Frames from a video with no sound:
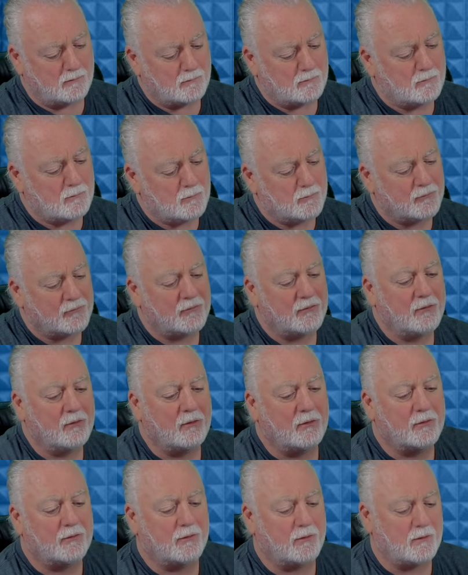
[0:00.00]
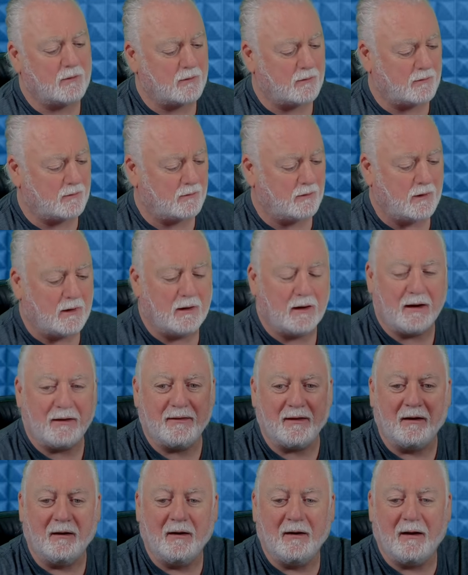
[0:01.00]
Oops, is it here?
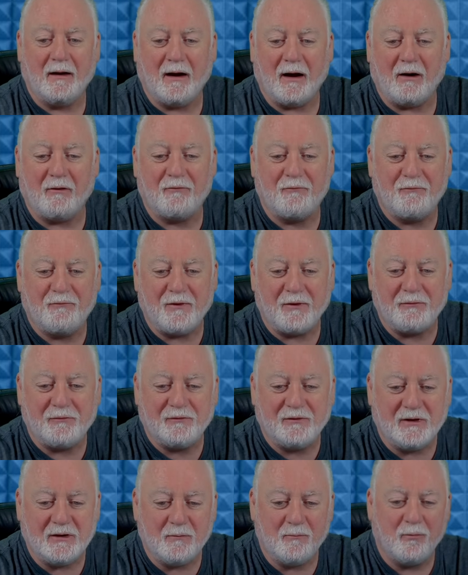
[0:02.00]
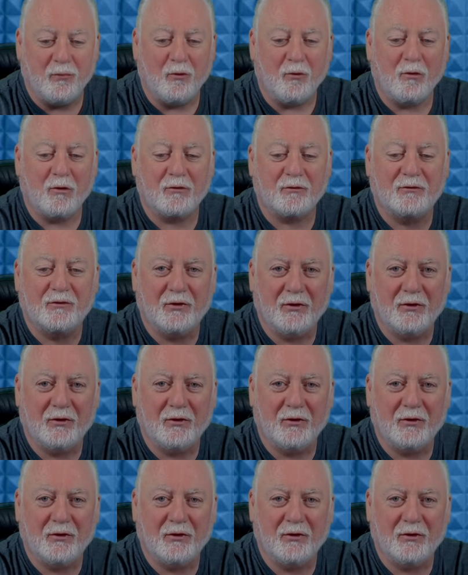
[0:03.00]
There. A 15 port